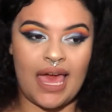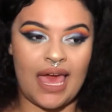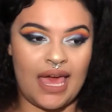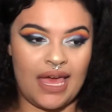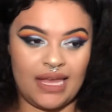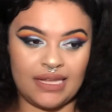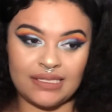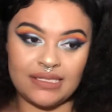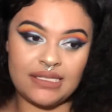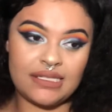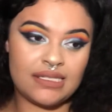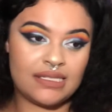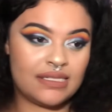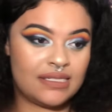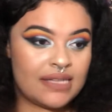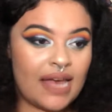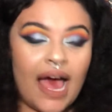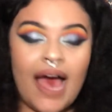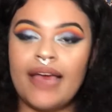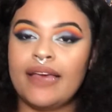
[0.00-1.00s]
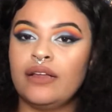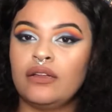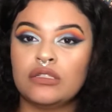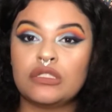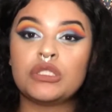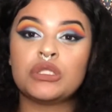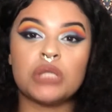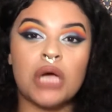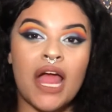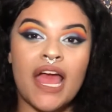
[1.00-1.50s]
and style
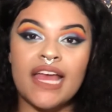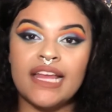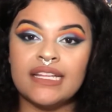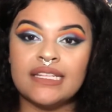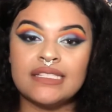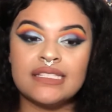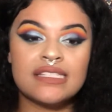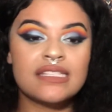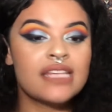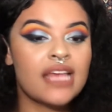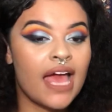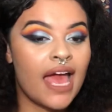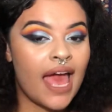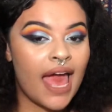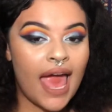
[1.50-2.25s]
trends